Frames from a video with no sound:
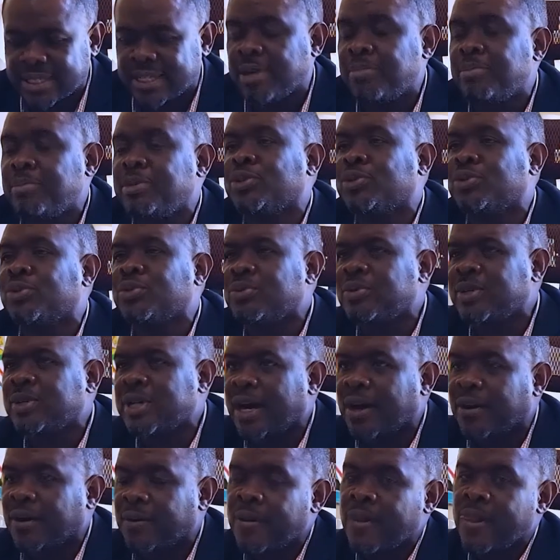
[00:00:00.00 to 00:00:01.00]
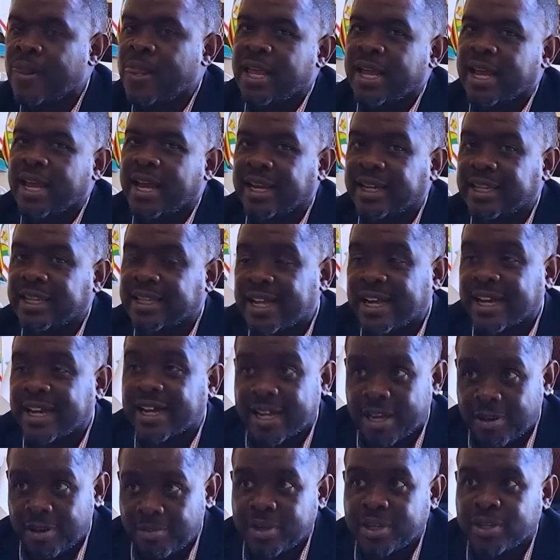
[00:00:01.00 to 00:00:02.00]
coming through now, and they are
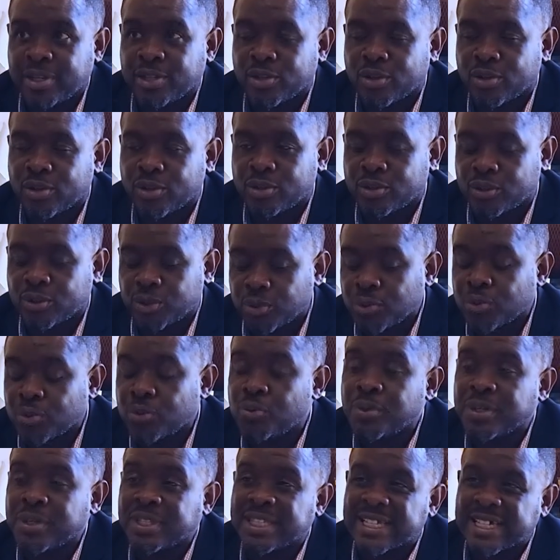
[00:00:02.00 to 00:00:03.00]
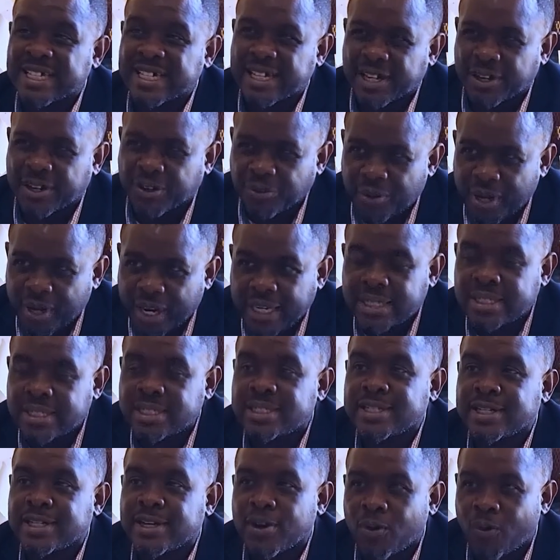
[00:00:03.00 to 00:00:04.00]
coming through with great
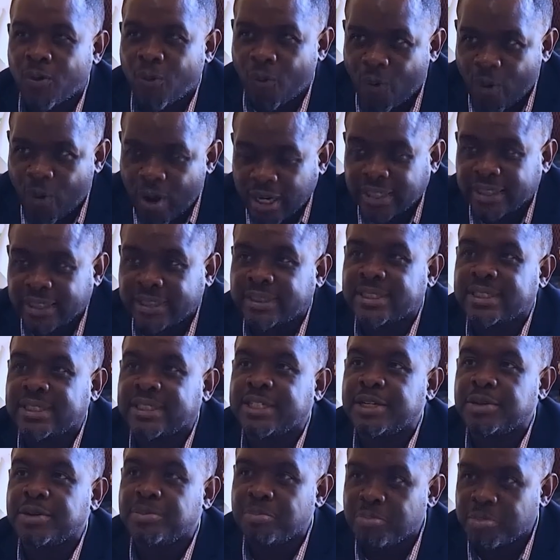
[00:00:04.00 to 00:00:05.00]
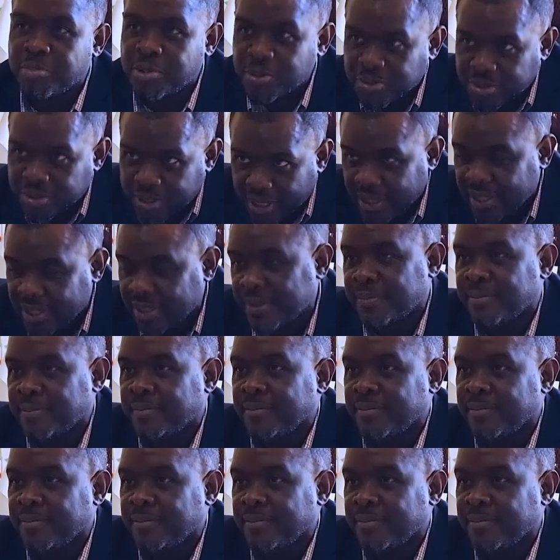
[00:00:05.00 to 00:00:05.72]
quality music.